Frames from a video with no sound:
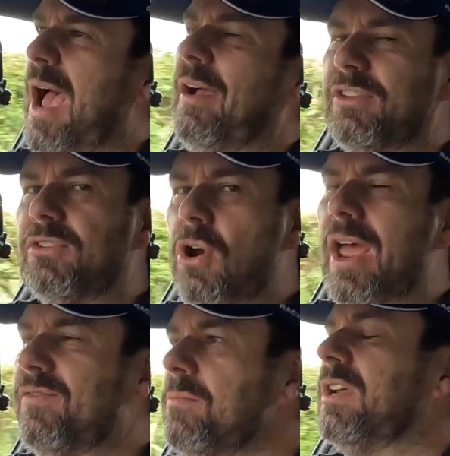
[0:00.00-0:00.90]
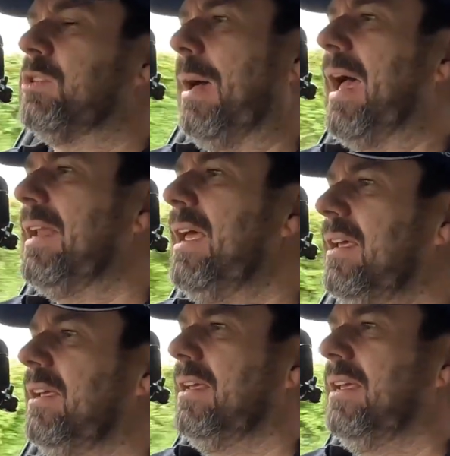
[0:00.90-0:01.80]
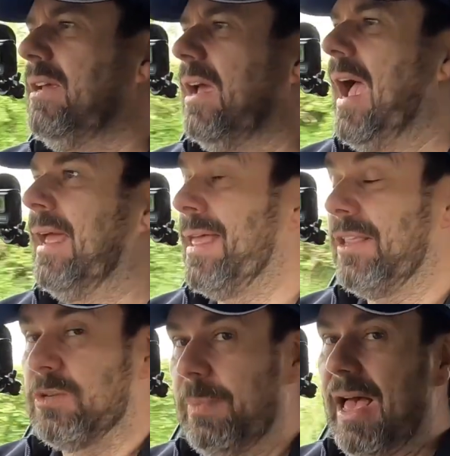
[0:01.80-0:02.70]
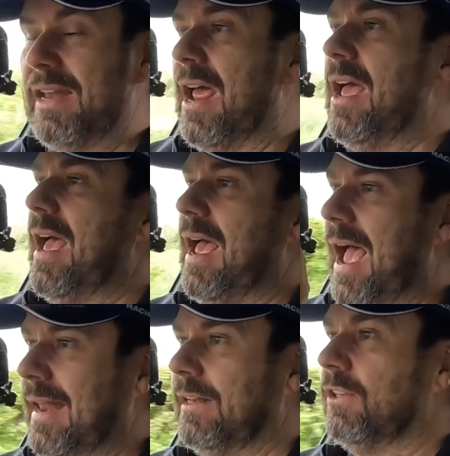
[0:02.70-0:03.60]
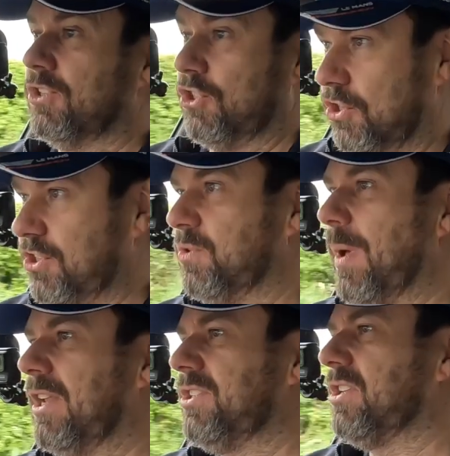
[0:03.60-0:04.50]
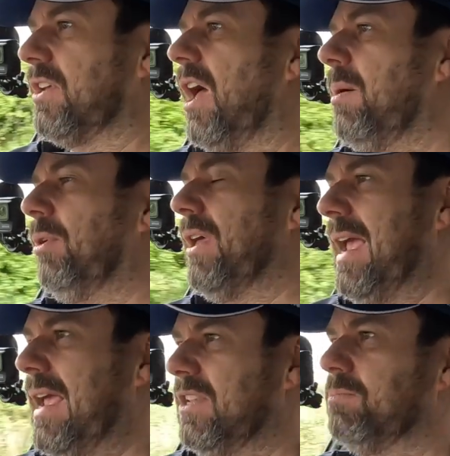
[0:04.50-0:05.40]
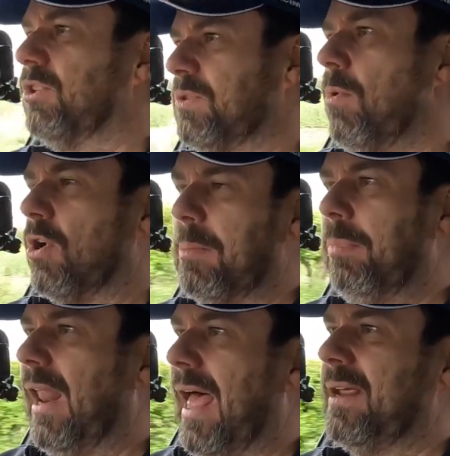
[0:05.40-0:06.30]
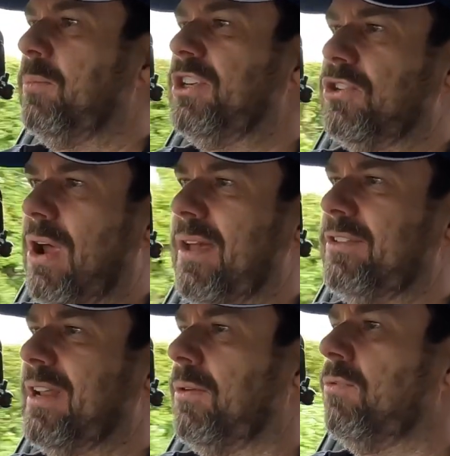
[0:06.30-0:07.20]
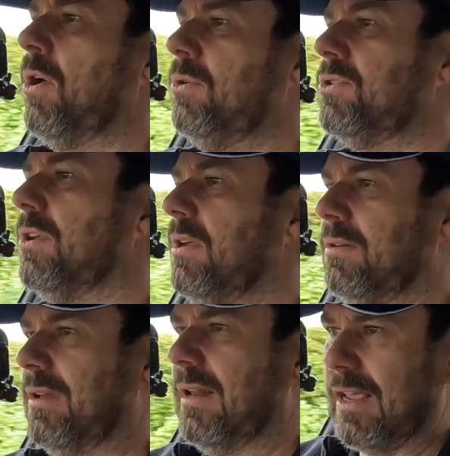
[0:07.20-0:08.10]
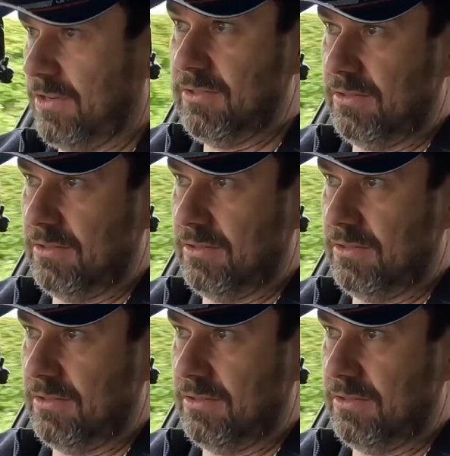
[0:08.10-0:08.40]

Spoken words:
After driving my Spider, and that Spider handles just as well as this car, but it is much more compliant when you're driving down roads like